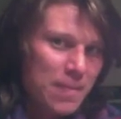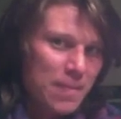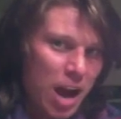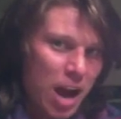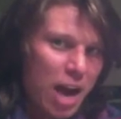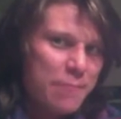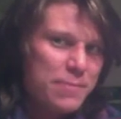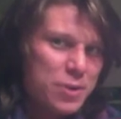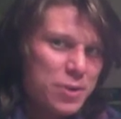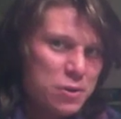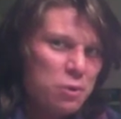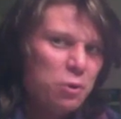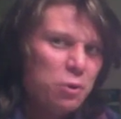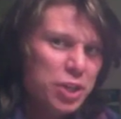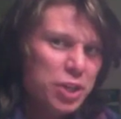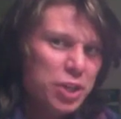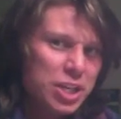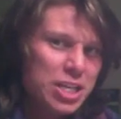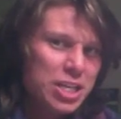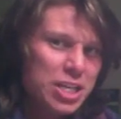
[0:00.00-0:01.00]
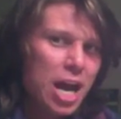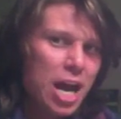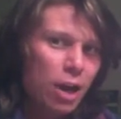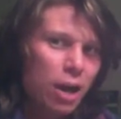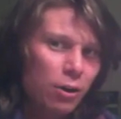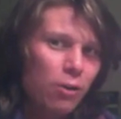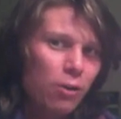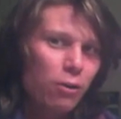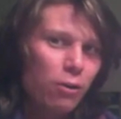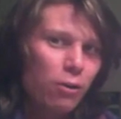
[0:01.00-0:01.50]
I've been holding down
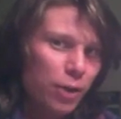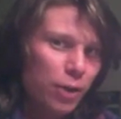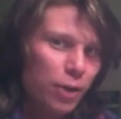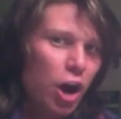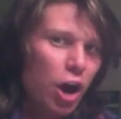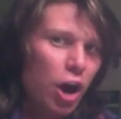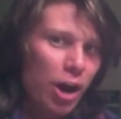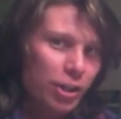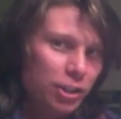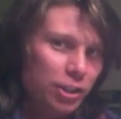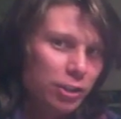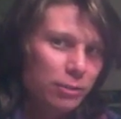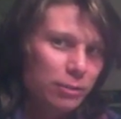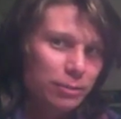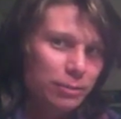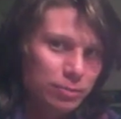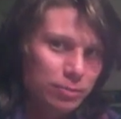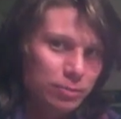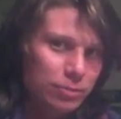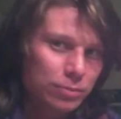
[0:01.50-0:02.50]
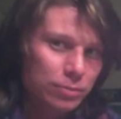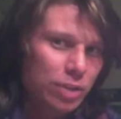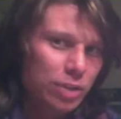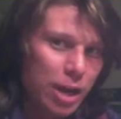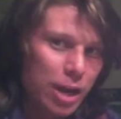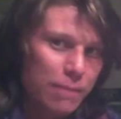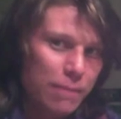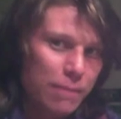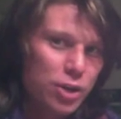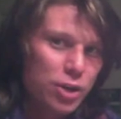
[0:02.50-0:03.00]
all of the Awesome,
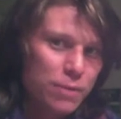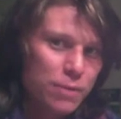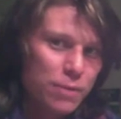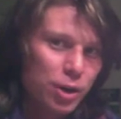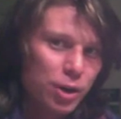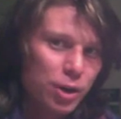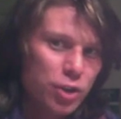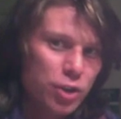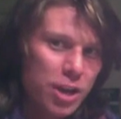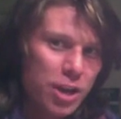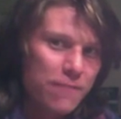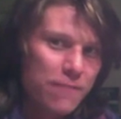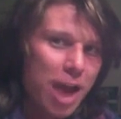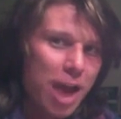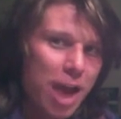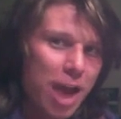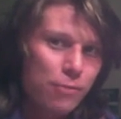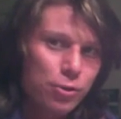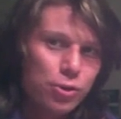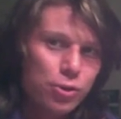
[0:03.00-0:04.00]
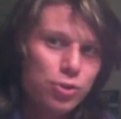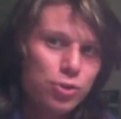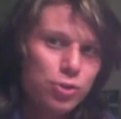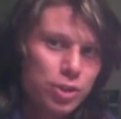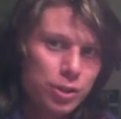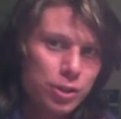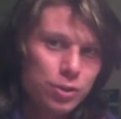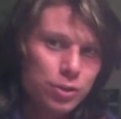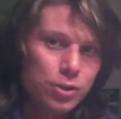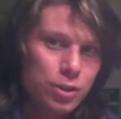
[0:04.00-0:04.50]
and pretty much if ever you
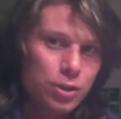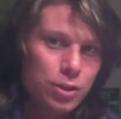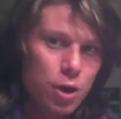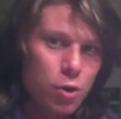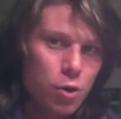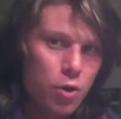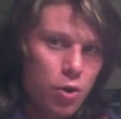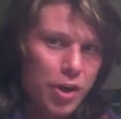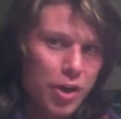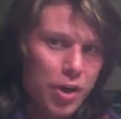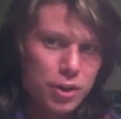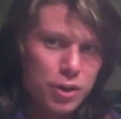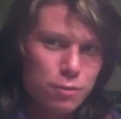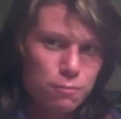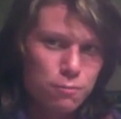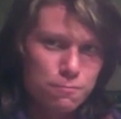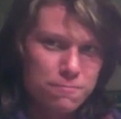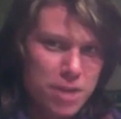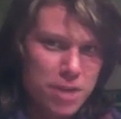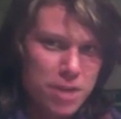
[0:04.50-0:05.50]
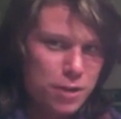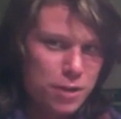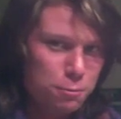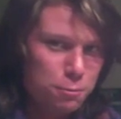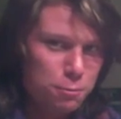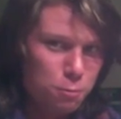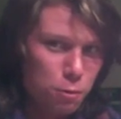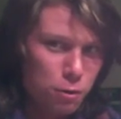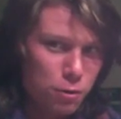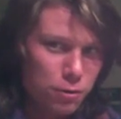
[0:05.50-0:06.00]
need to know any
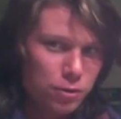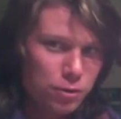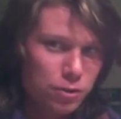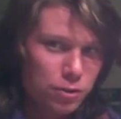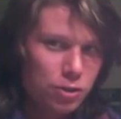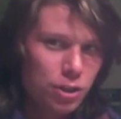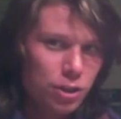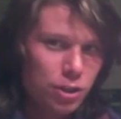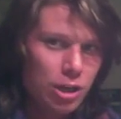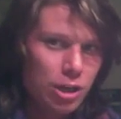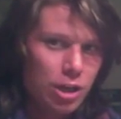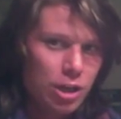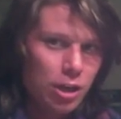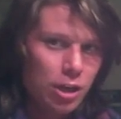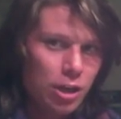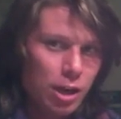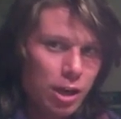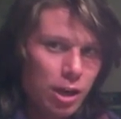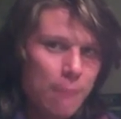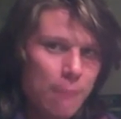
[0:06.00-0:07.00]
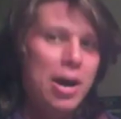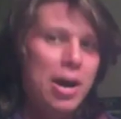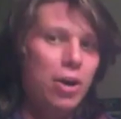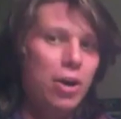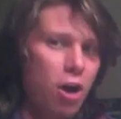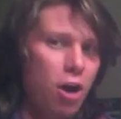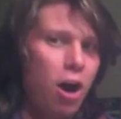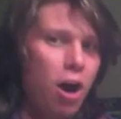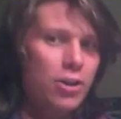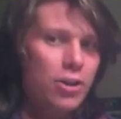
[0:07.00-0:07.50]
words about
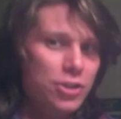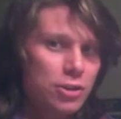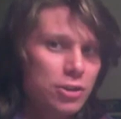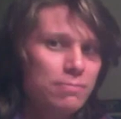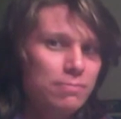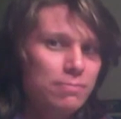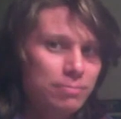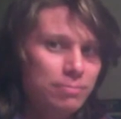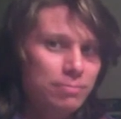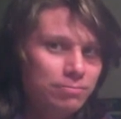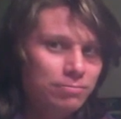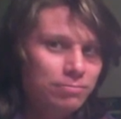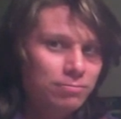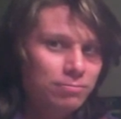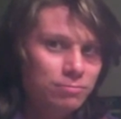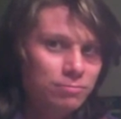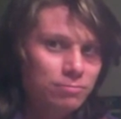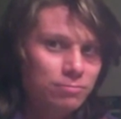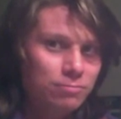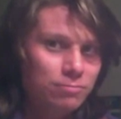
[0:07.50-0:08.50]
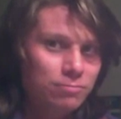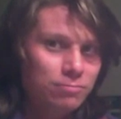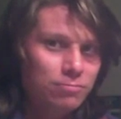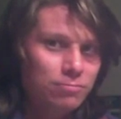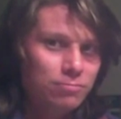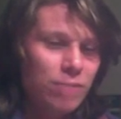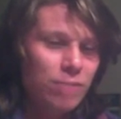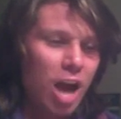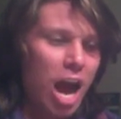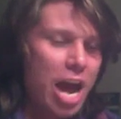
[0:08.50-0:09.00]
Awesome,
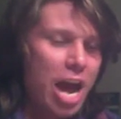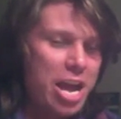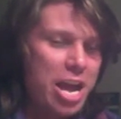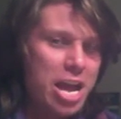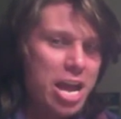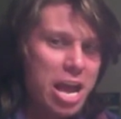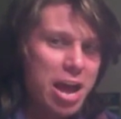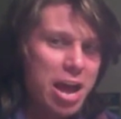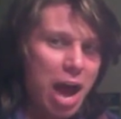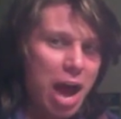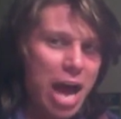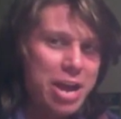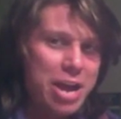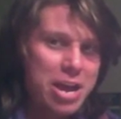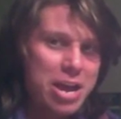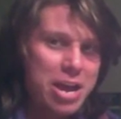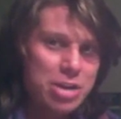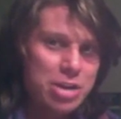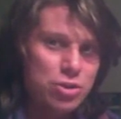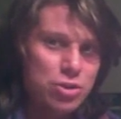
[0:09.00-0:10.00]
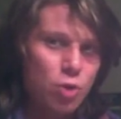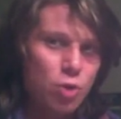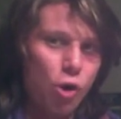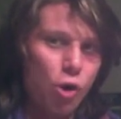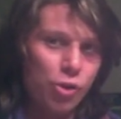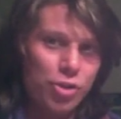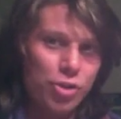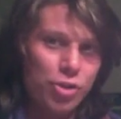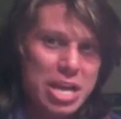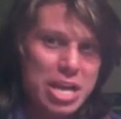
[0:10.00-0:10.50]
I do
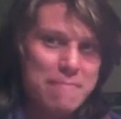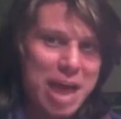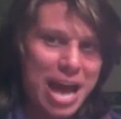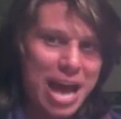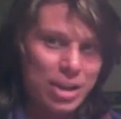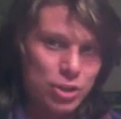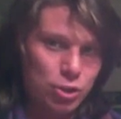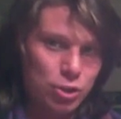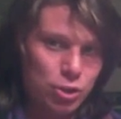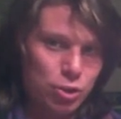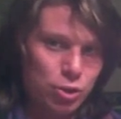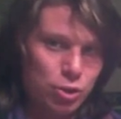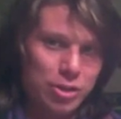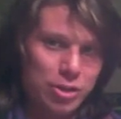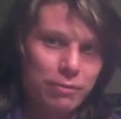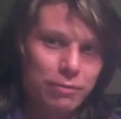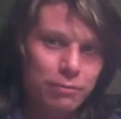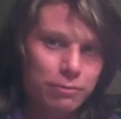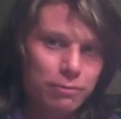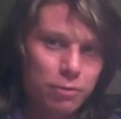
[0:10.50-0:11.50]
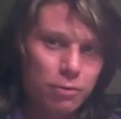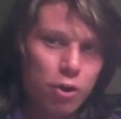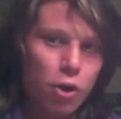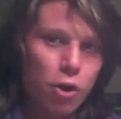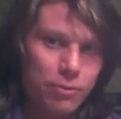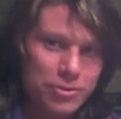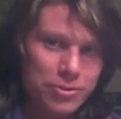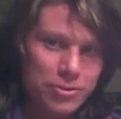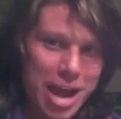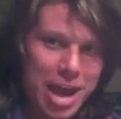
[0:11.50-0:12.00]
all the ambassadoring for all
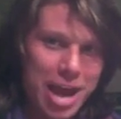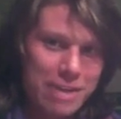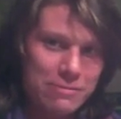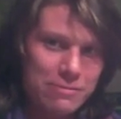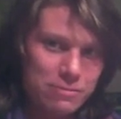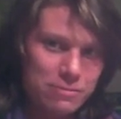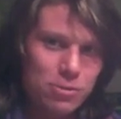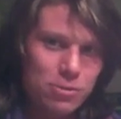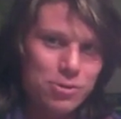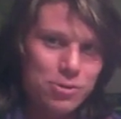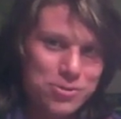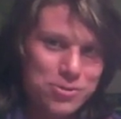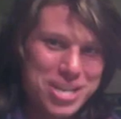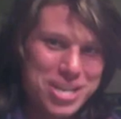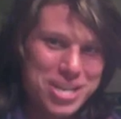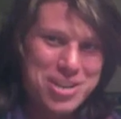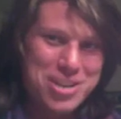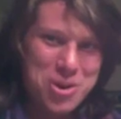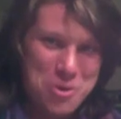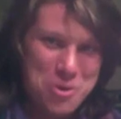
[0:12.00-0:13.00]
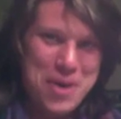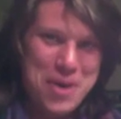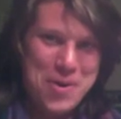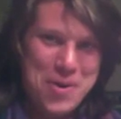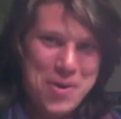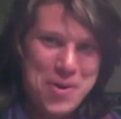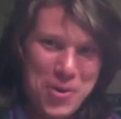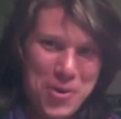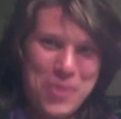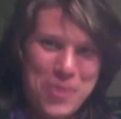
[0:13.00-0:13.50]
of that, so you can know about
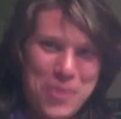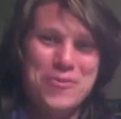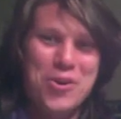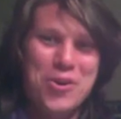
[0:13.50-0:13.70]
all